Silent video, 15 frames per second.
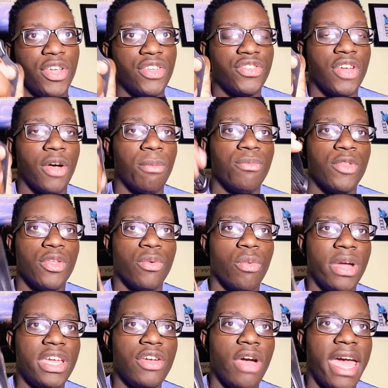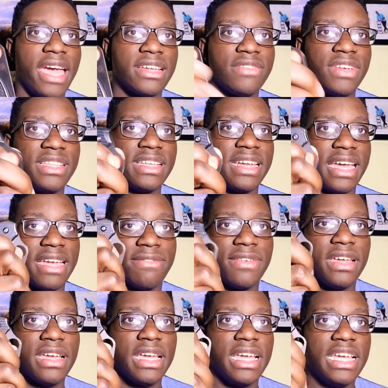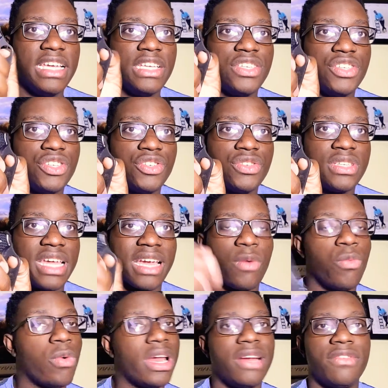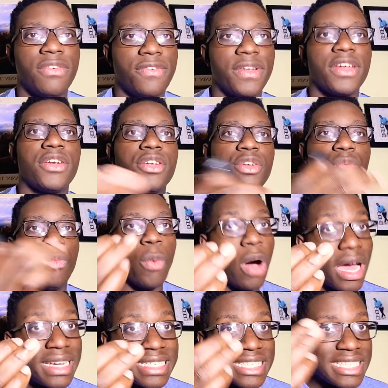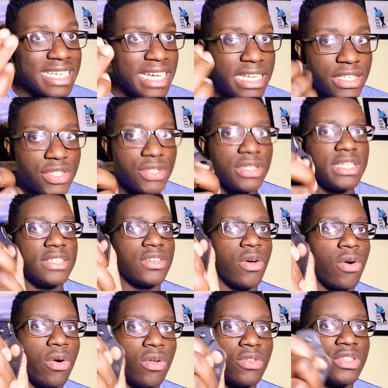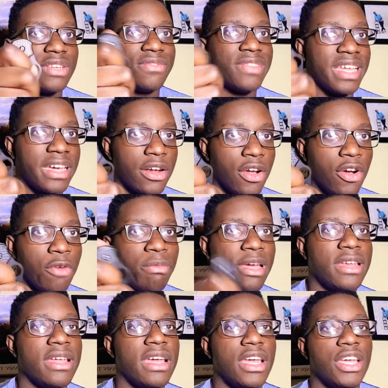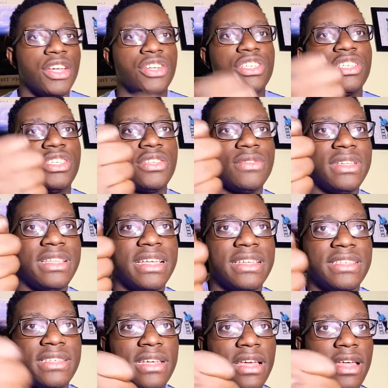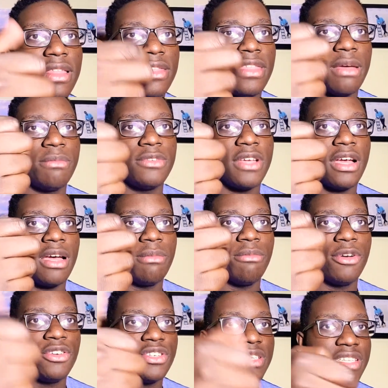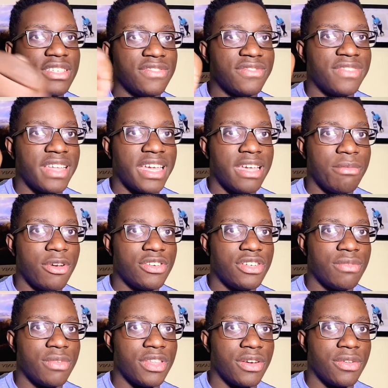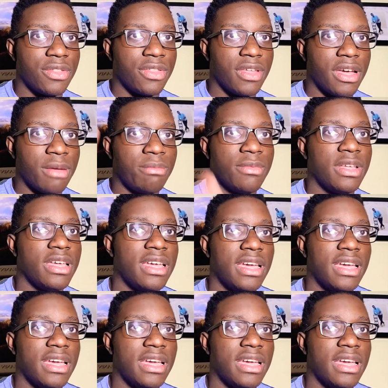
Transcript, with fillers: So the way you activate the knife is you stick whatever finger you want into this hole to flick it open. You're just doing this thumbs up motion, this flicking motion with your thumb.